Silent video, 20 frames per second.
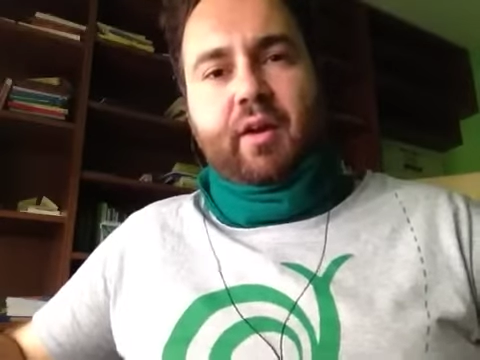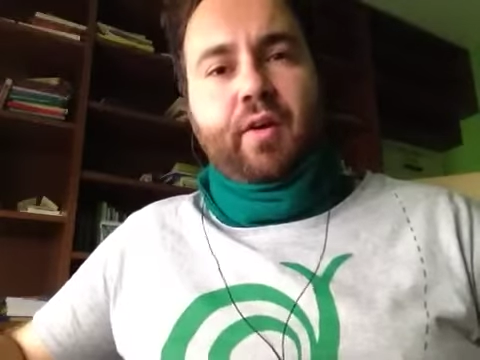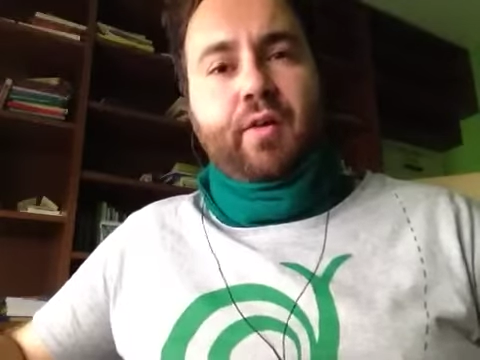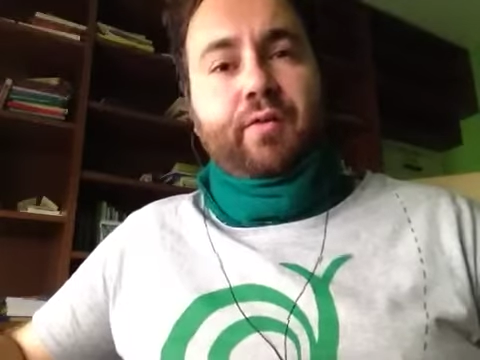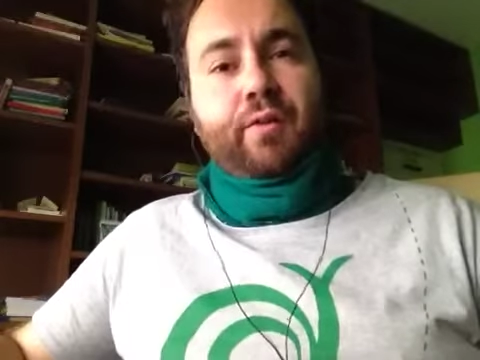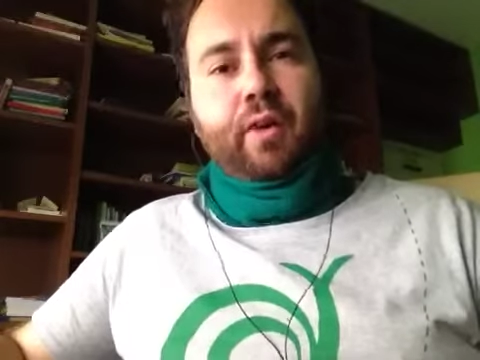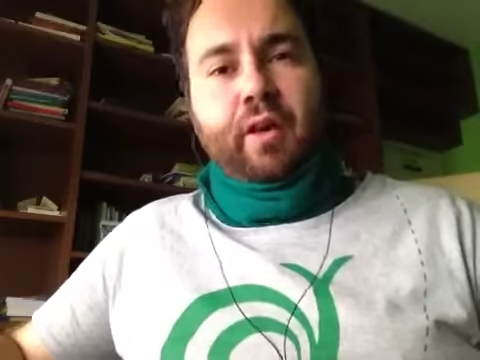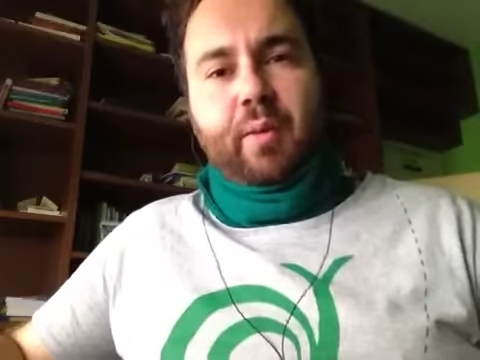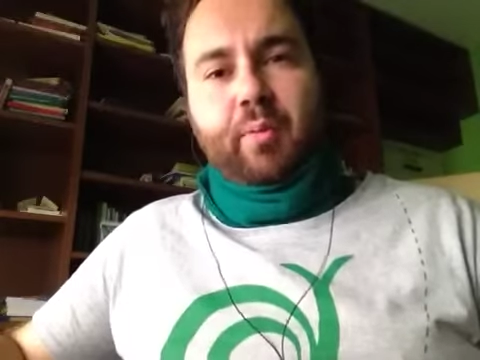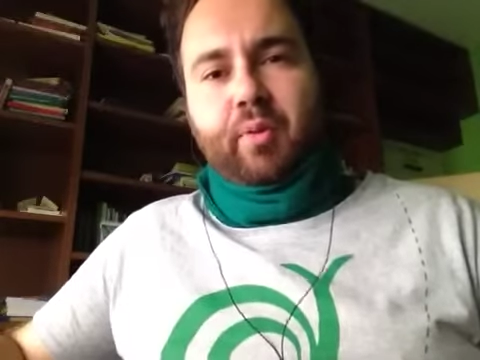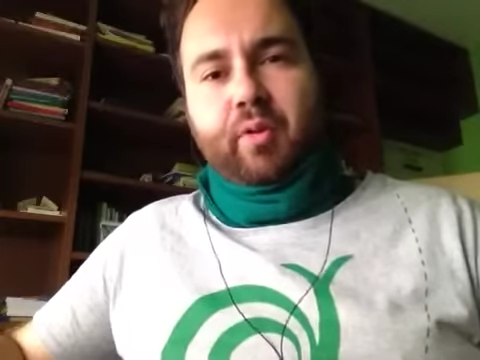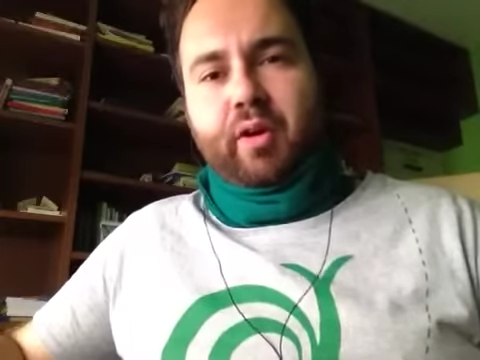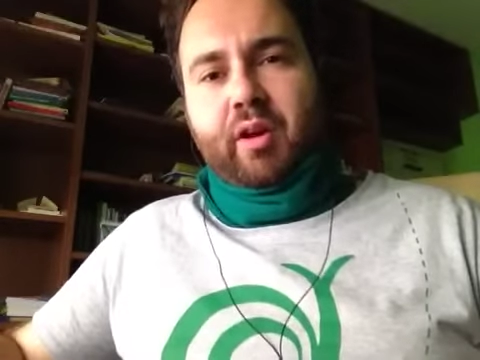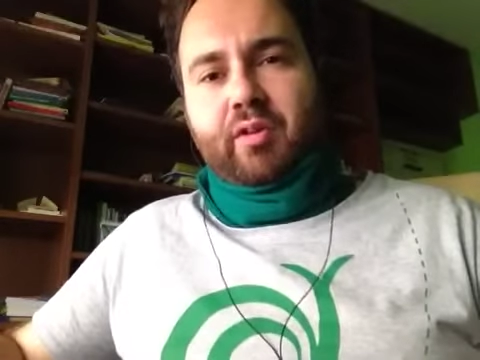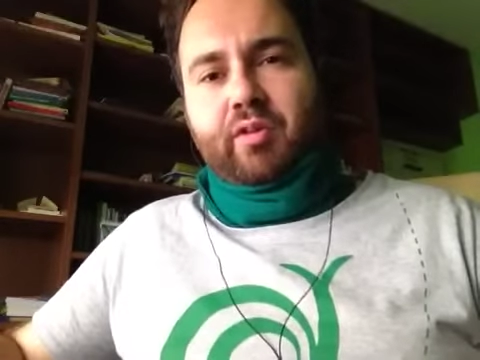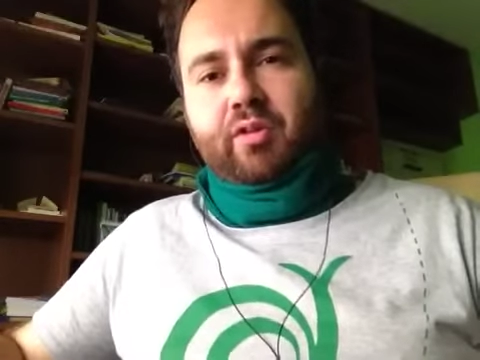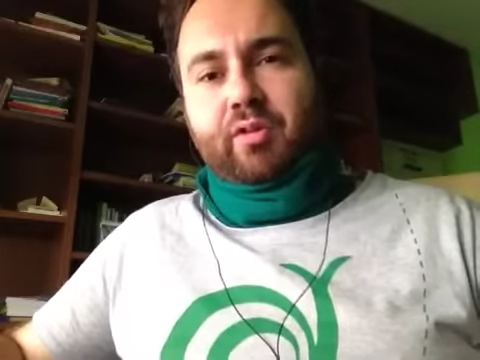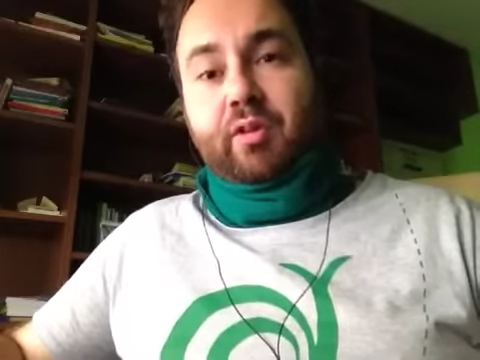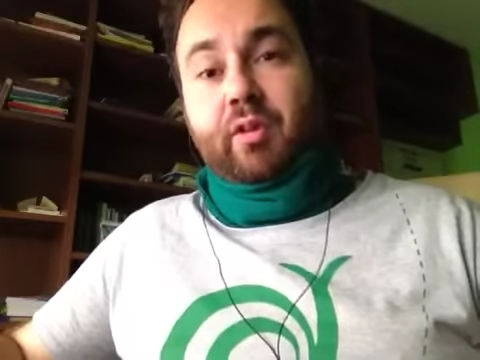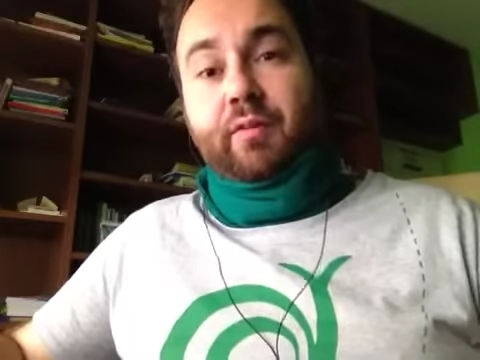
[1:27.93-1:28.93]
of
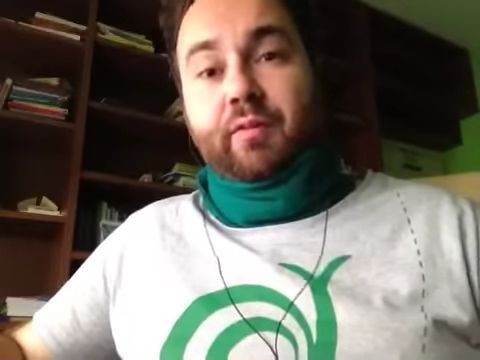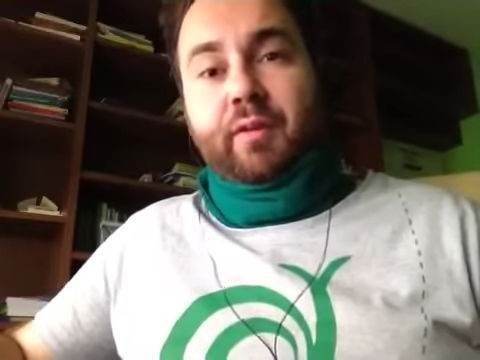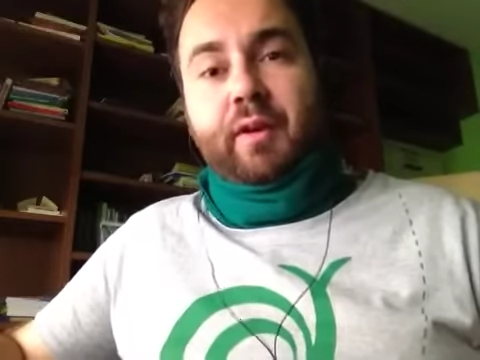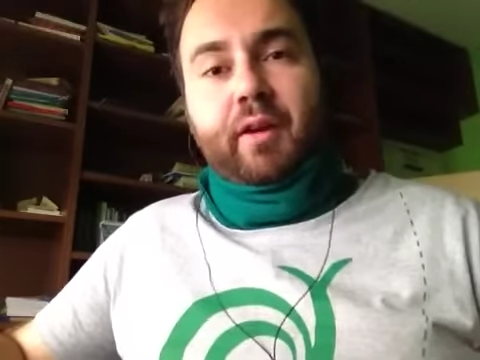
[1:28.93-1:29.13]
collaboration, of